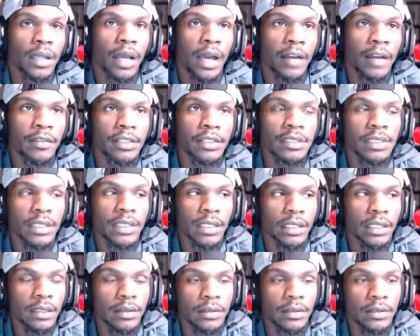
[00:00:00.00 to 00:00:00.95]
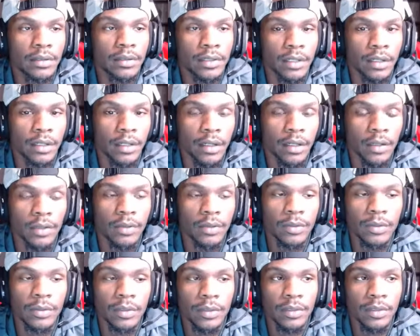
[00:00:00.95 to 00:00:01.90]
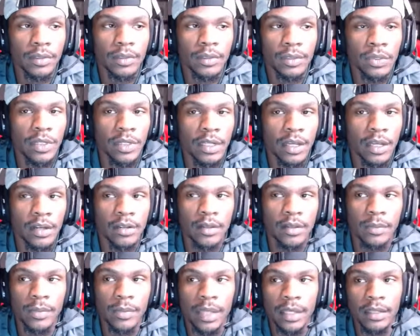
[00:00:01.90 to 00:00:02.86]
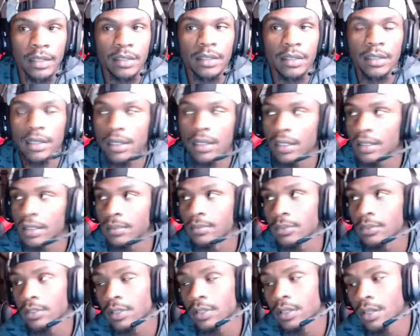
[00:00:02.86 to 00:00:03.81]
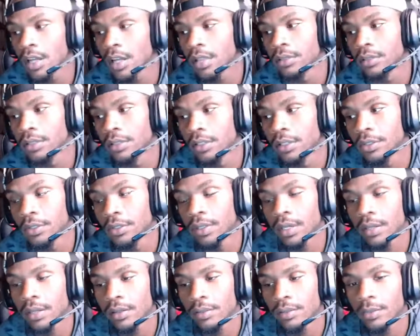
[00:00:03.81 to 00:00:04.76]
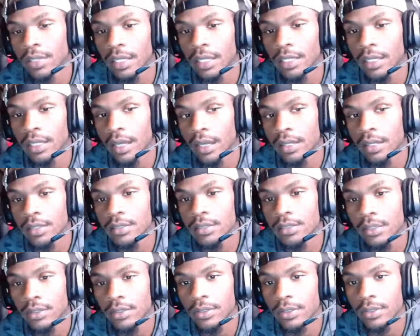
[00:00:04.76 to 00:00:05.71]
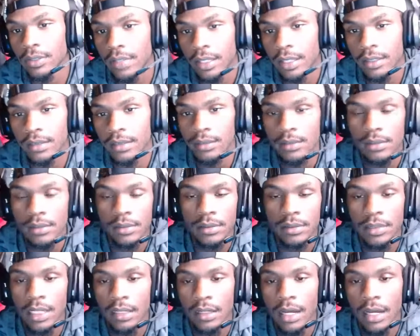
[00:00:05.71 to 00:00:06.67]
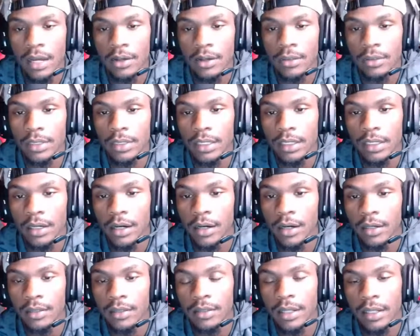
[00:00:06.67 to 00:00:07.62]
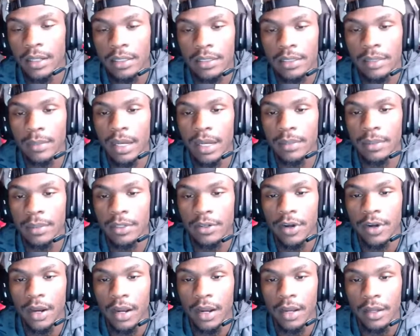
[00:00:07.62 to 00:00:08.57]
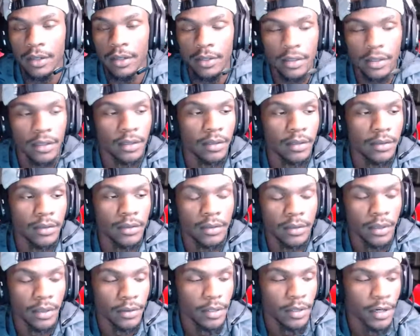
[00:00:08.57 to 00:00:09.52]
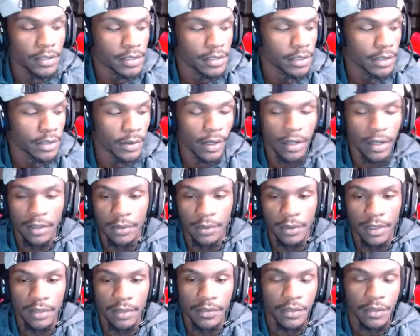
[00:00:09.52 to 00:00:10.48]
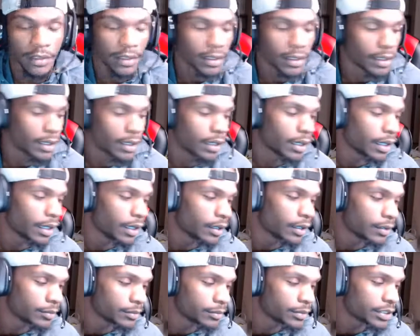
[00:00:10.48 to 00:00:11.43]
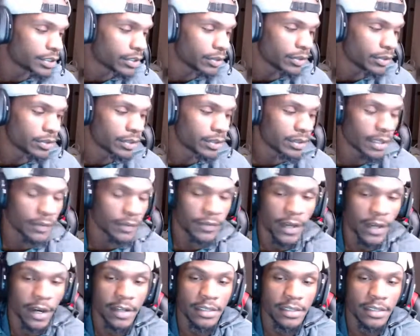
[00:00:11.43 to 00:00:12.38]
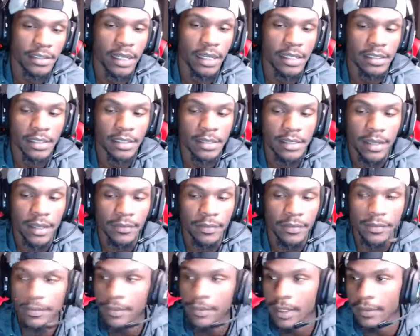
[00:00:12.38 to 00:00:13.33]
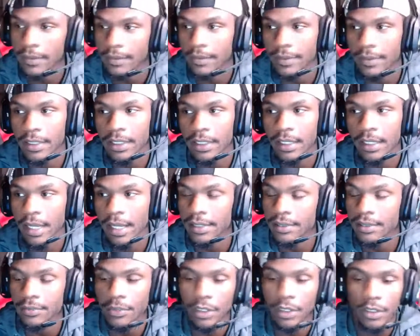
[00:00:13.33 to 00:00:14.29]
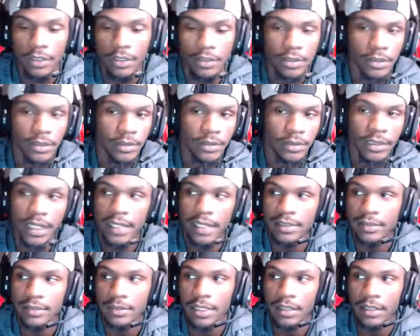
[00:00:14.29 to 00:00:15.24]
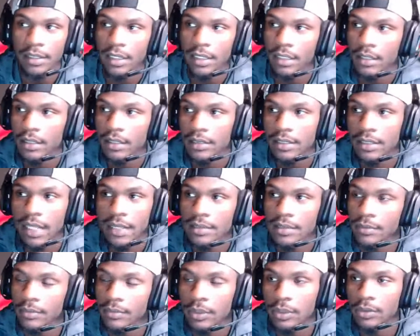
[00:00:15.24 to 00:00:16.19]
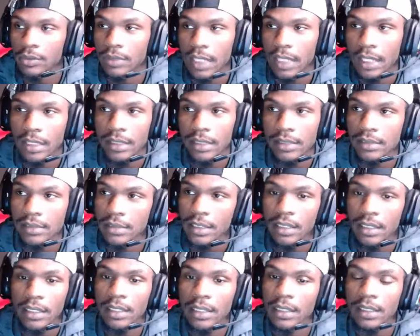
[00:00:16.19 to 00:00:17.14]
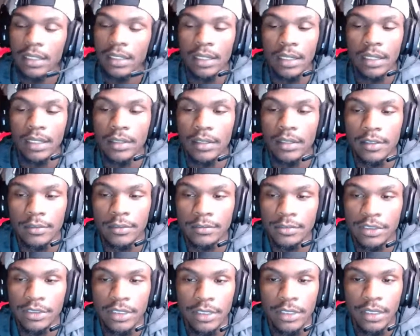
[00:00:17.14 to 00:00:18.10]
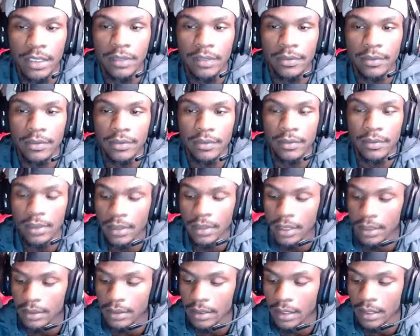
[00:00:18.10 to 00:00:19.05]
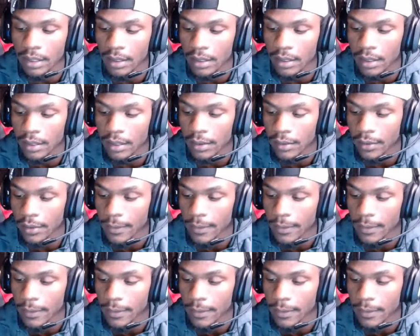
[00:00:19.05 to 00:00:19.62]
obviously, you can hear them like on Call of Duty. You can hear them when they die, so you can like tell how old they are. Like they might be crying or cursing you out or whatever. So it varies in ages. I've had some girls, had some young kids, had some old guys. So yeah, I did all of that.